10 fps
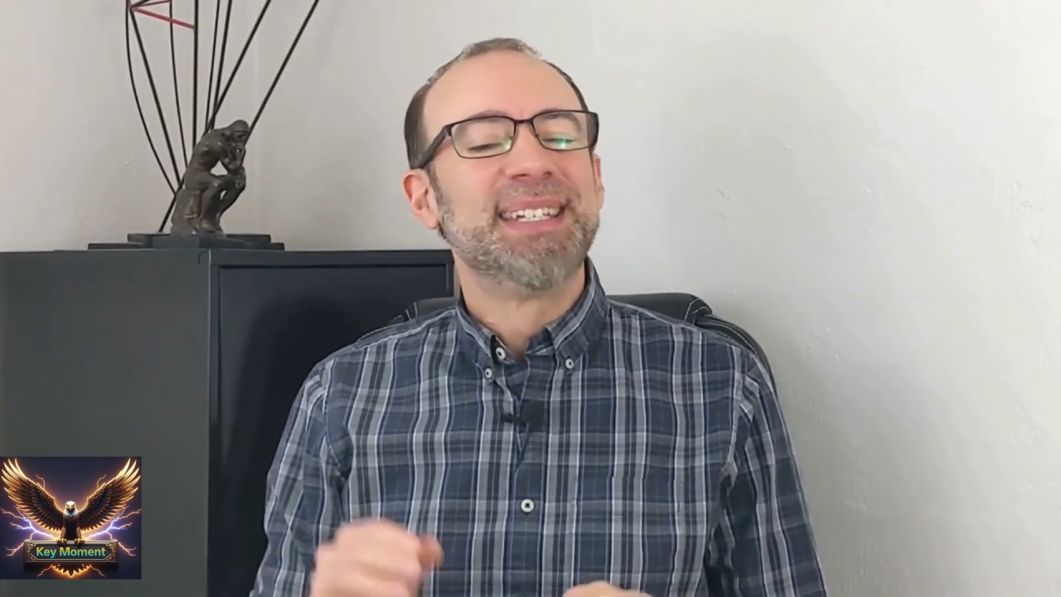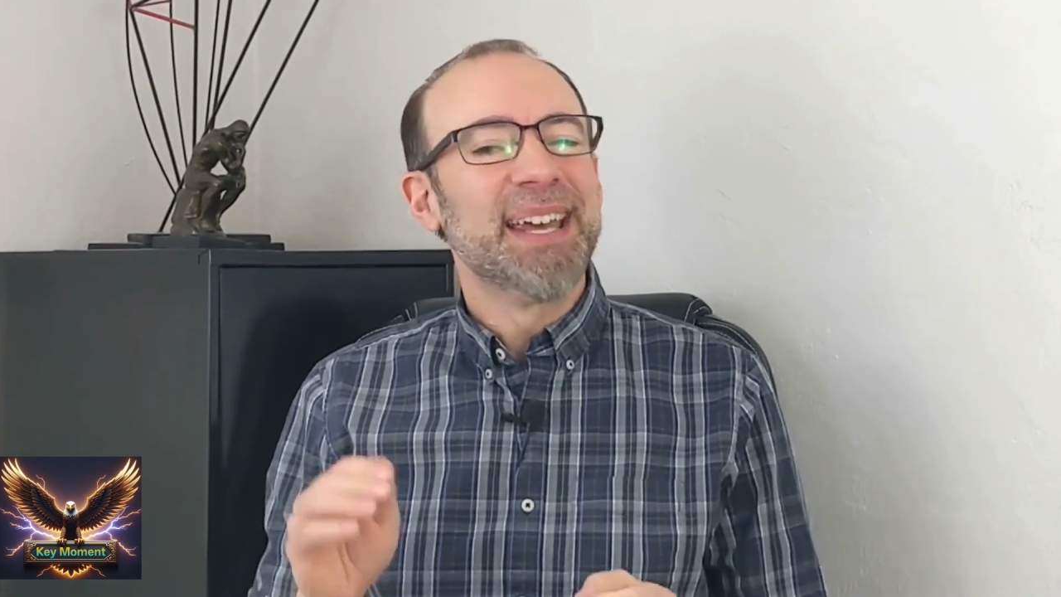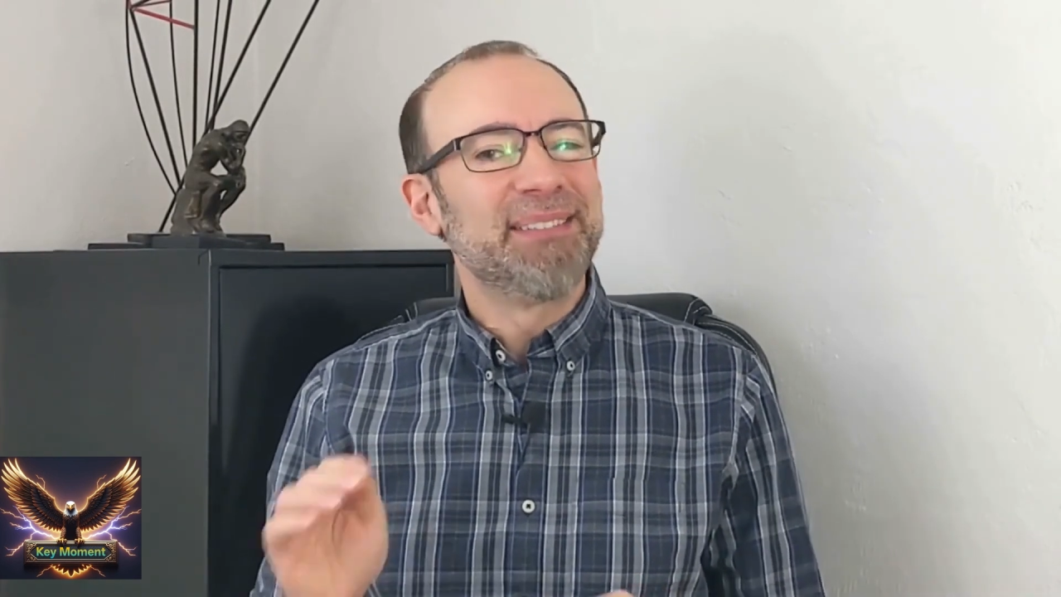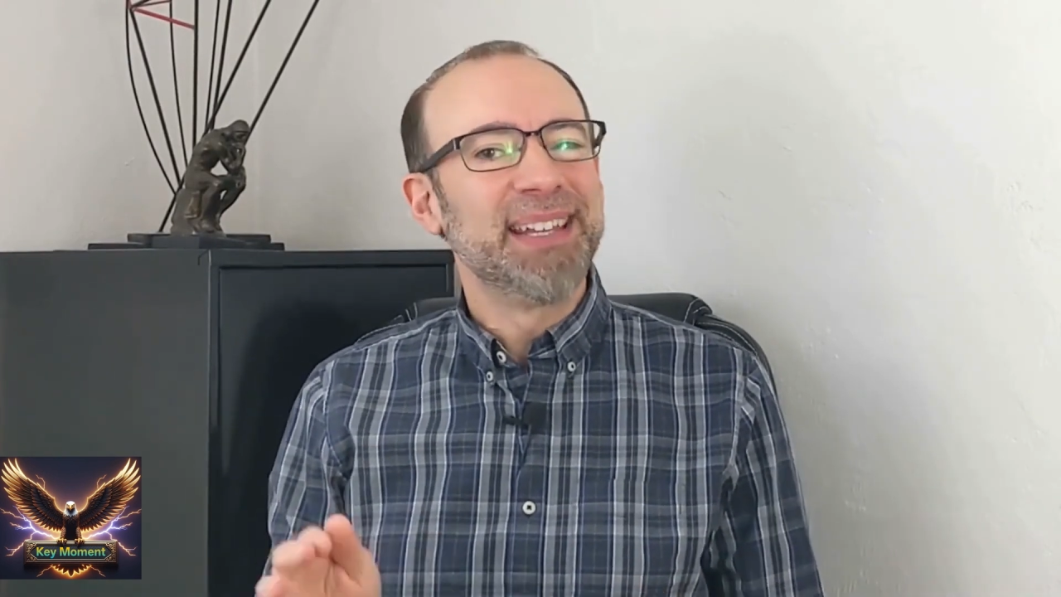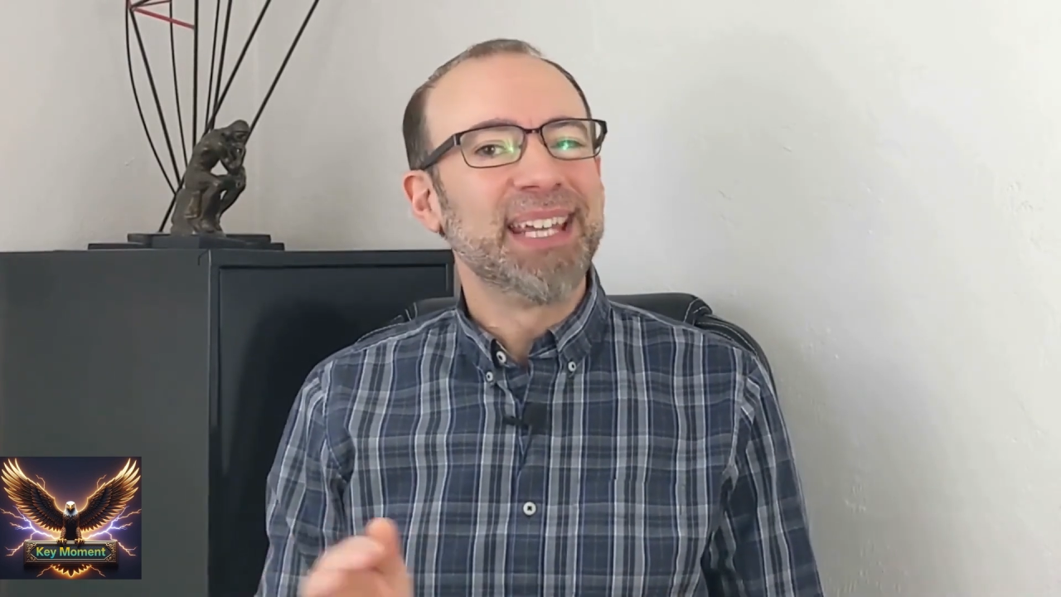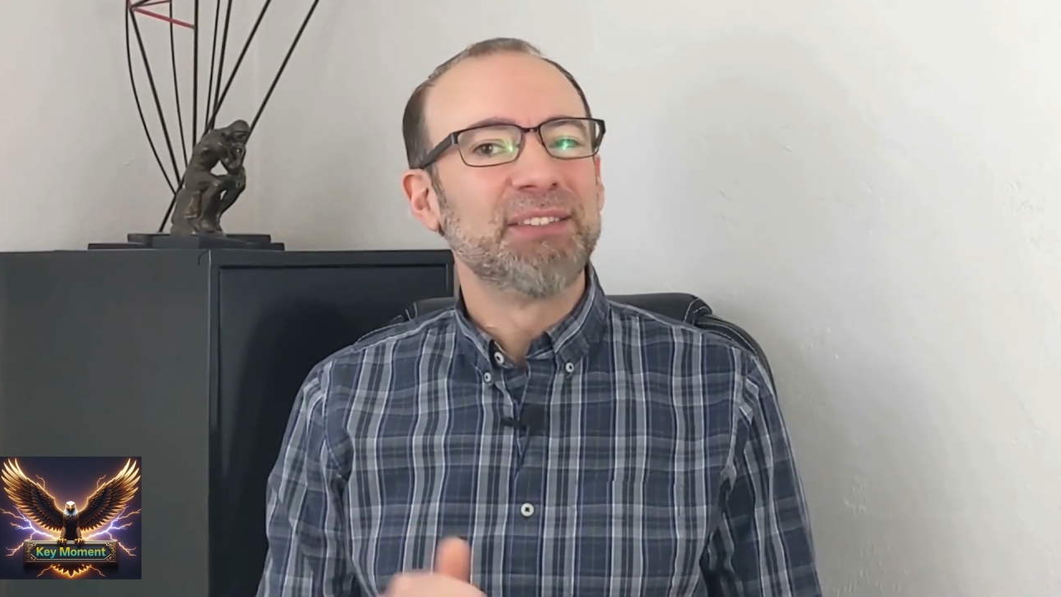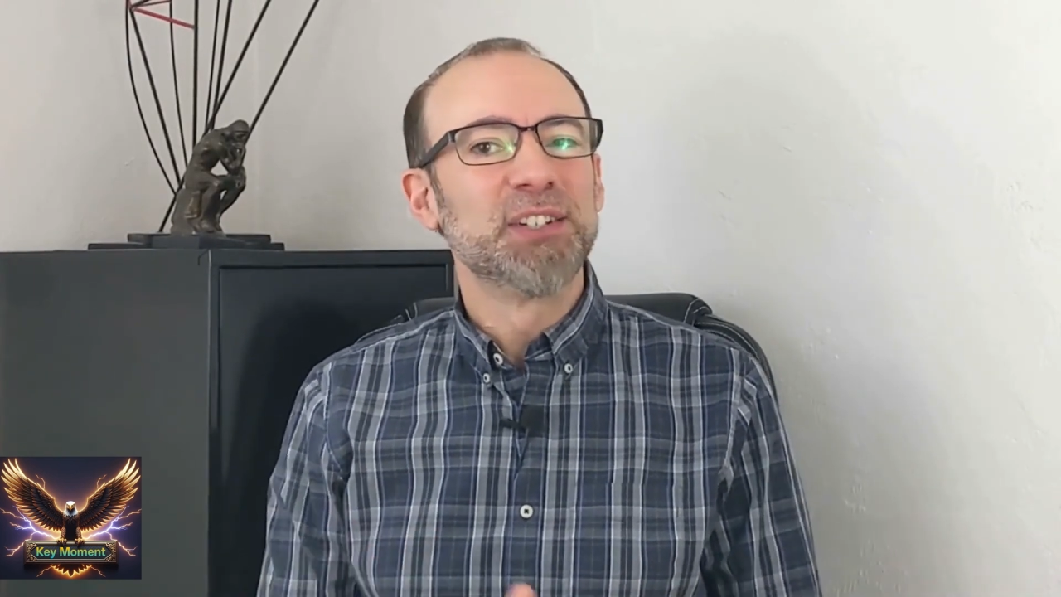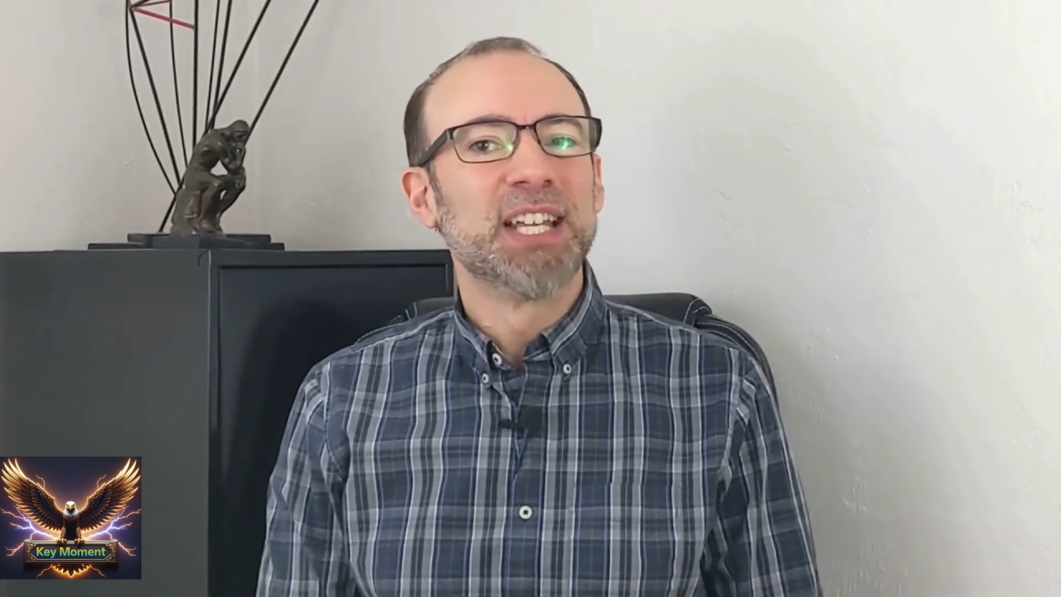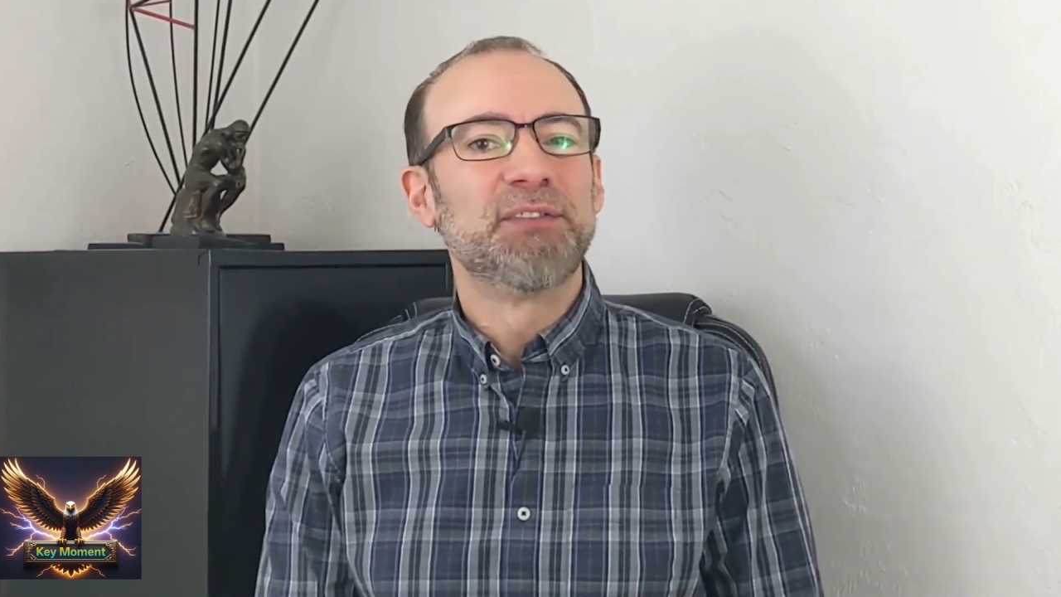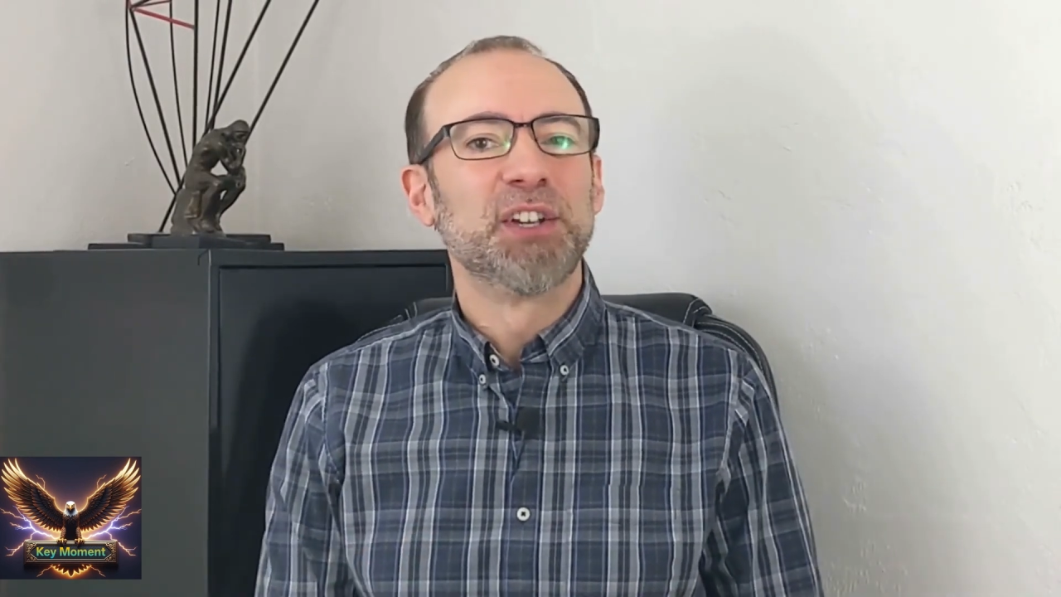Definitely give
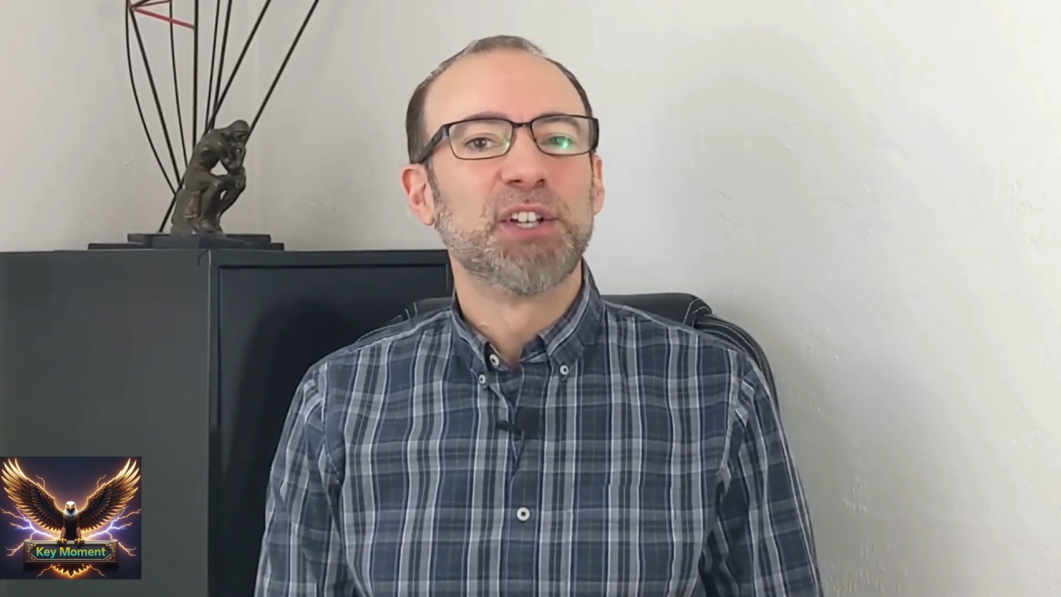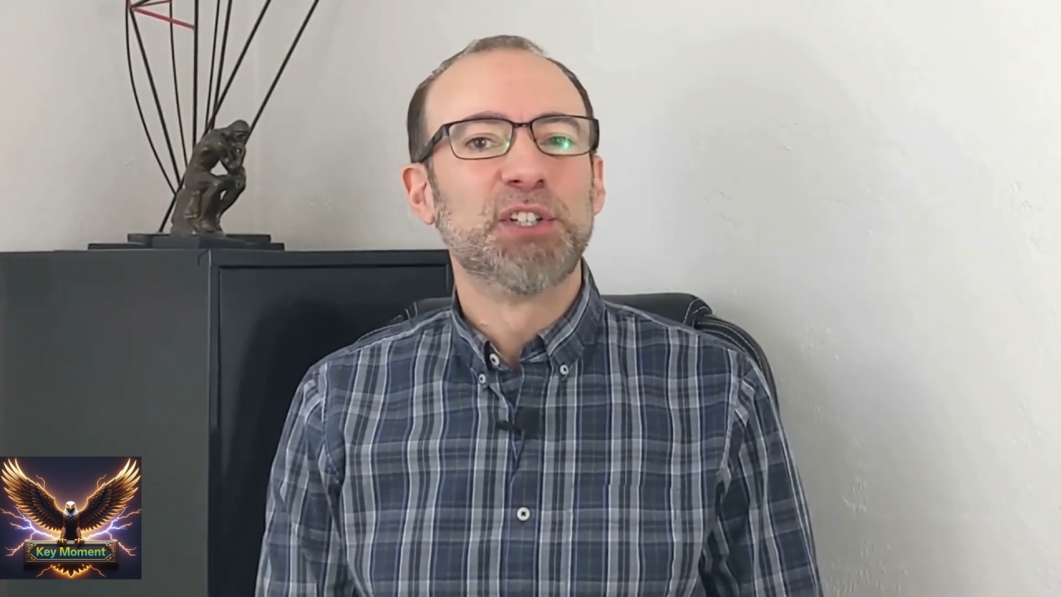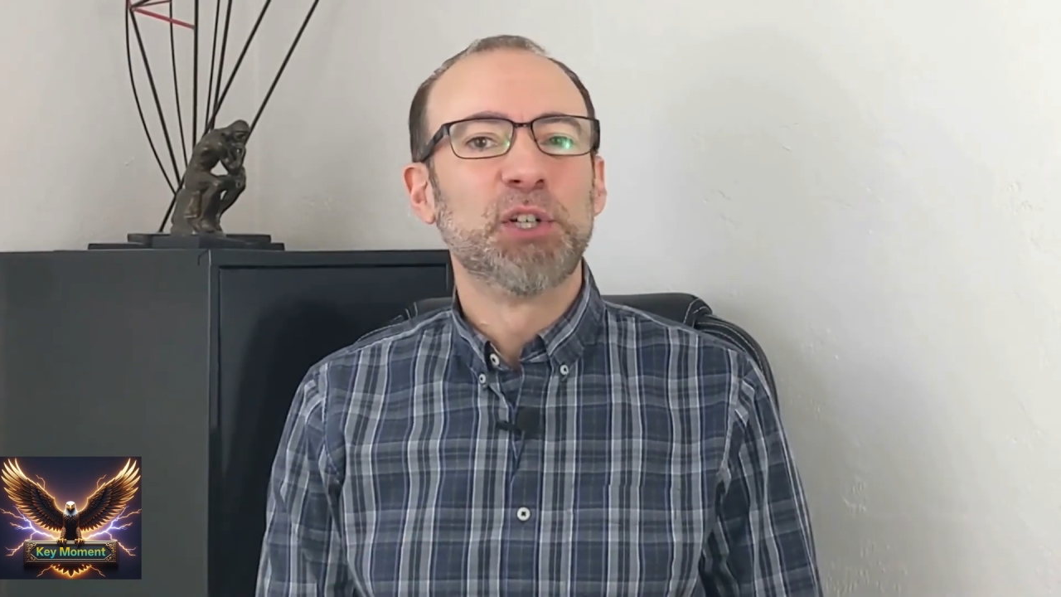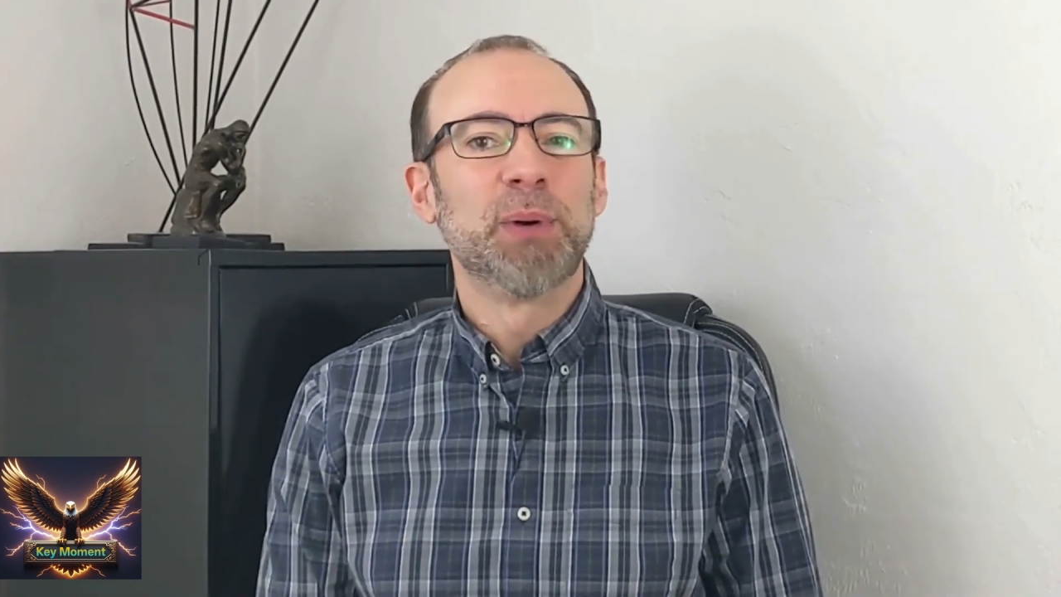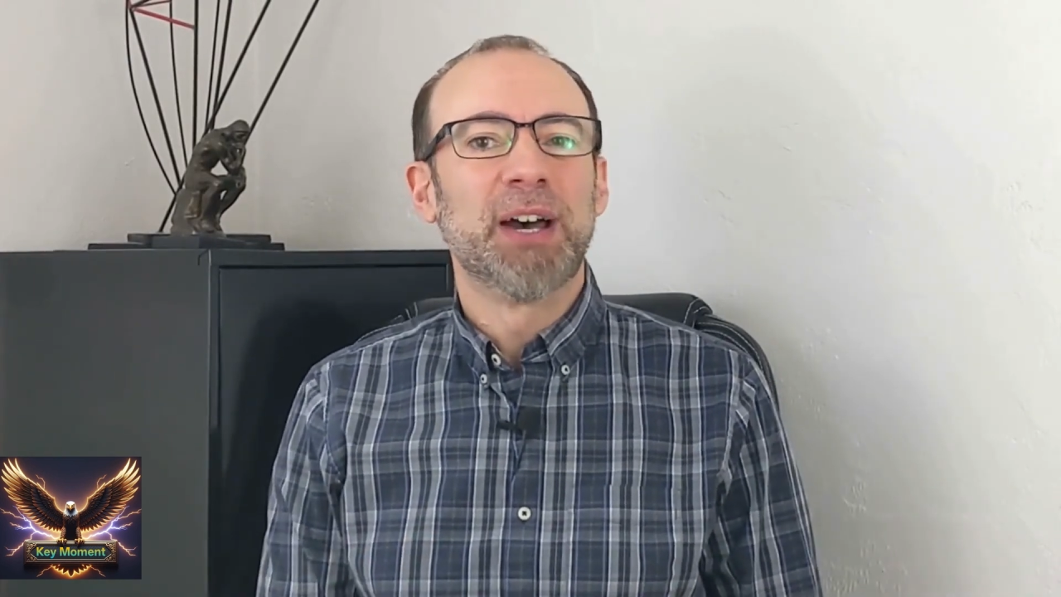yourself a good 2